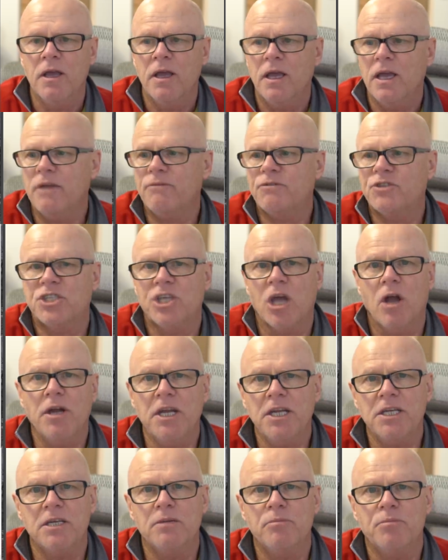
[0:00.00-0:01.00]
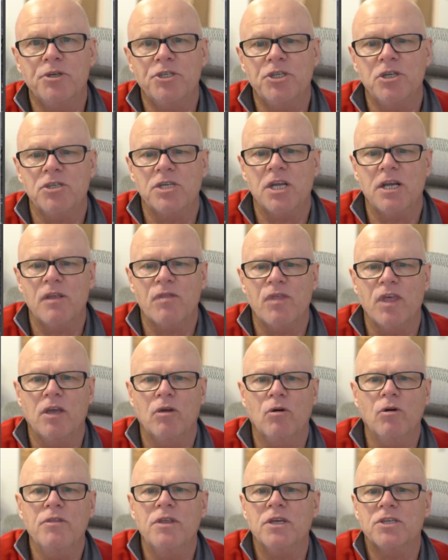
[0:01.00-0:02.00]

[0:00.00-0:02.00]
If Sony didn't produce anything good,